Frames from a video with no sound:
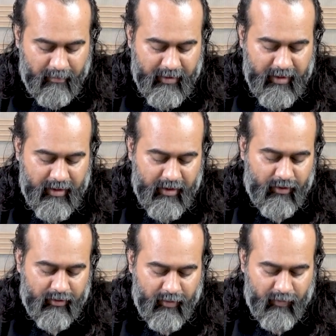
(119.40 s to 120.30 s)
Meditate
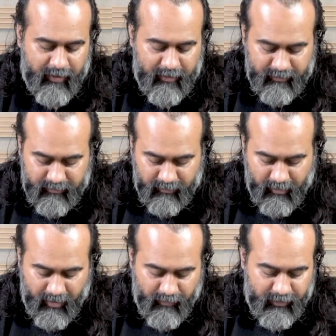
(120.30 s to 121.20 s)
on the One
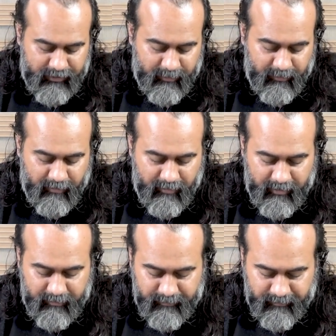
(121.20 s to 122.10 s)
and worship the One.